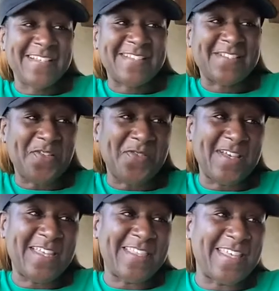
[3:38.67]

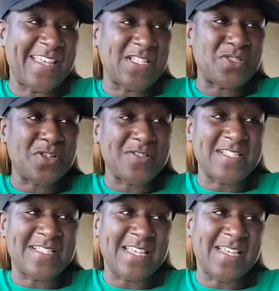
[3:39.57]
So in the intro,
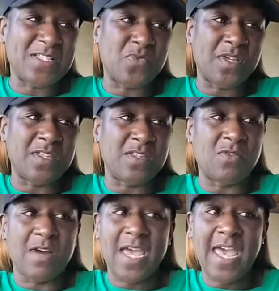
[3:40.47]
it says, whether
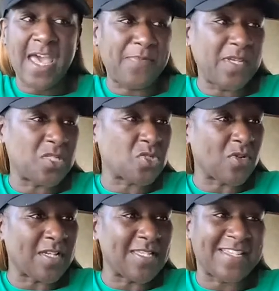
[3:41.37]
you are happy,
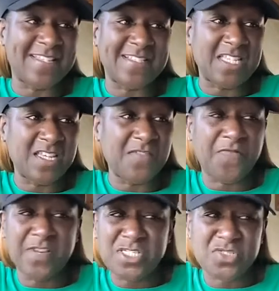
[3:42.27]
struggling, content,
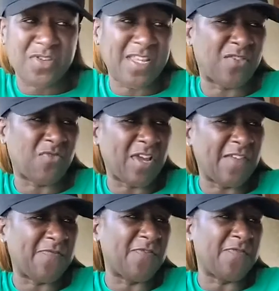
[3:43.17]
frustrated,
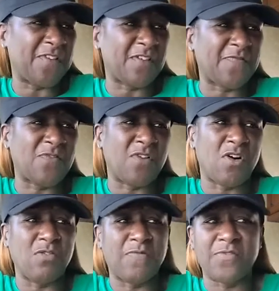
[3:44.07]
grateful, fearful,
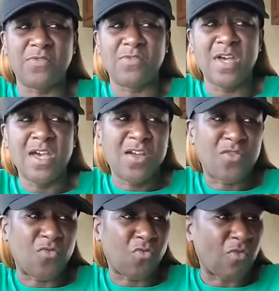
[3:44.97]
hopeful,
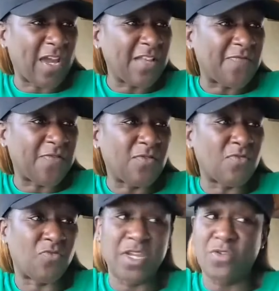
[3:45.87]

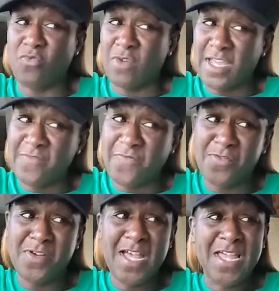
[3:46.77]
grateful,
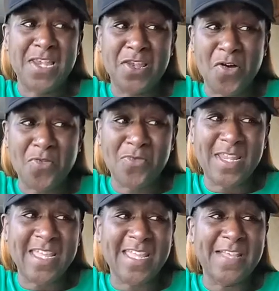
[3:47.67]
regretful,
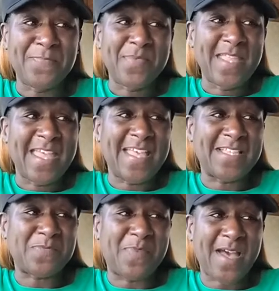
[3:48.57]
lonely,
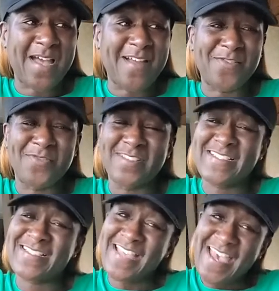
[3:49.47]
inspired, or
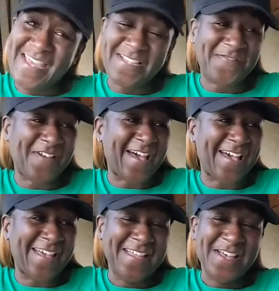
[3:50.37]

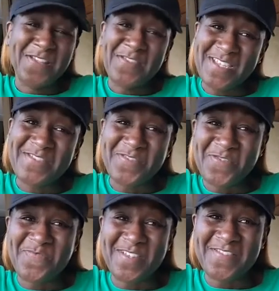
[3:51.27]
satisfied, this
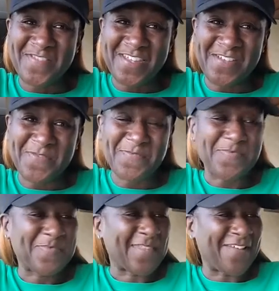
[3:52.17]
group is for you.
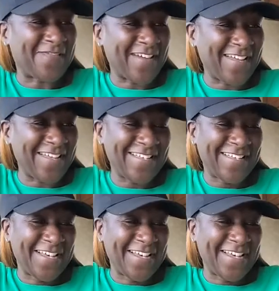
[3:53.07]
All right?